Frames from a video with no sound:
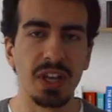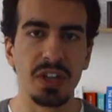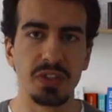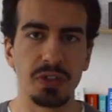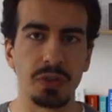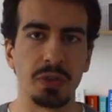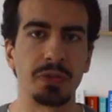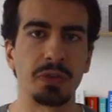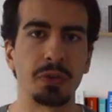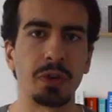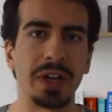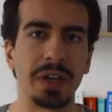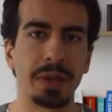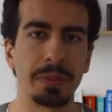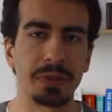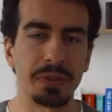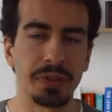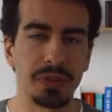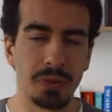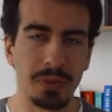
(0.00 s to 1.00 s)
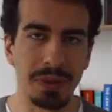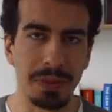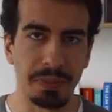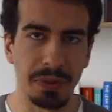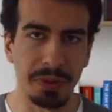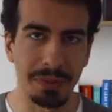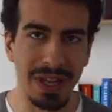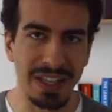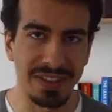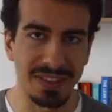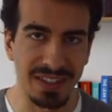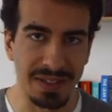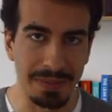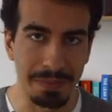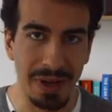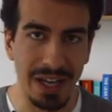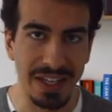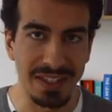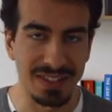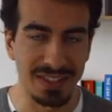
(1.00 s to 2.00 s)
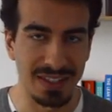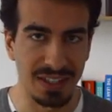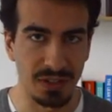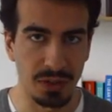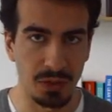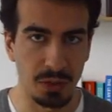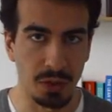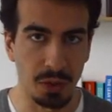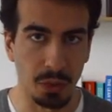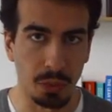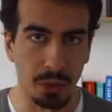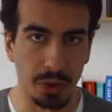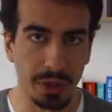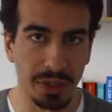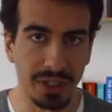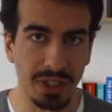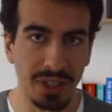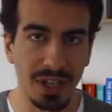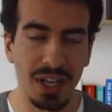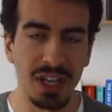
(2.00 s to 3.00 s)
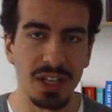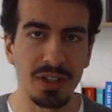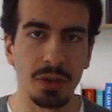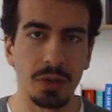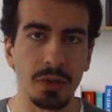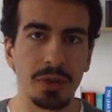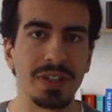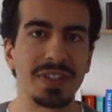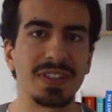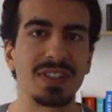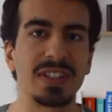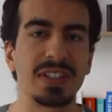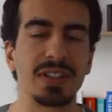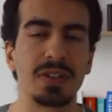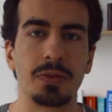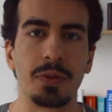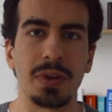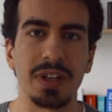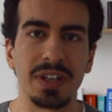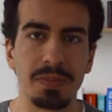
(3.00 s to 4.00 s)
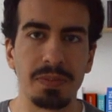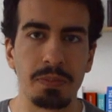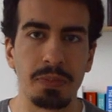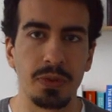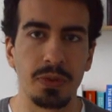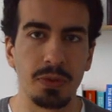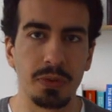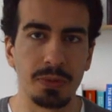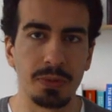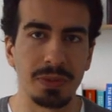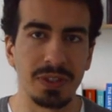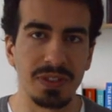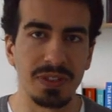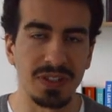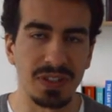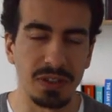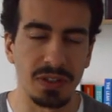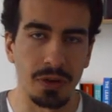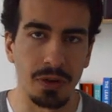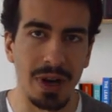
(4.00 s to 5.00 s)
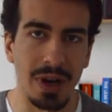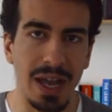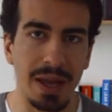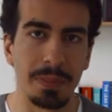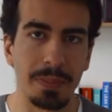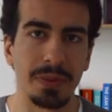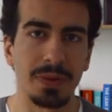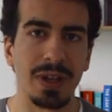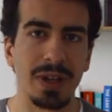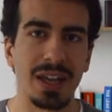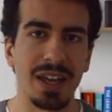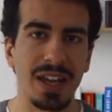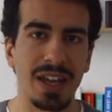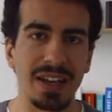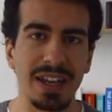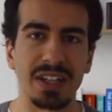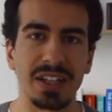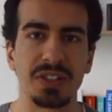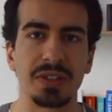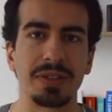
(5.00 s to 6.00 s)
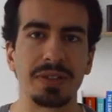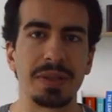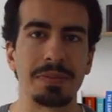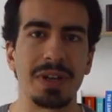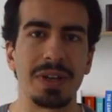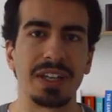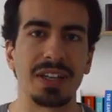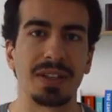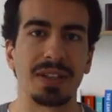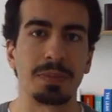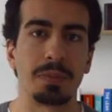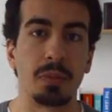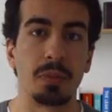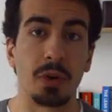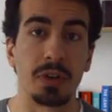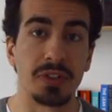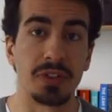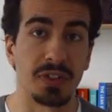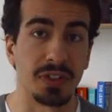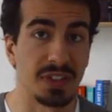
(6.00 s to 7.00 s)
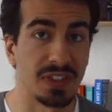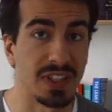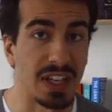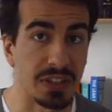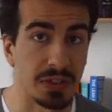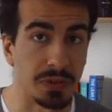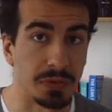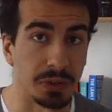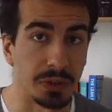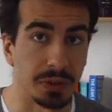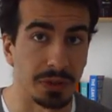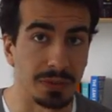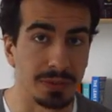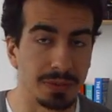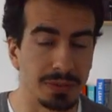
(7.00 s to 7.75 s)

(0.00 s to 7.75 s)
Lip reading: So if you are able to implement a mindset to your work, you're going to see great improvement in your app and actually make it more successful.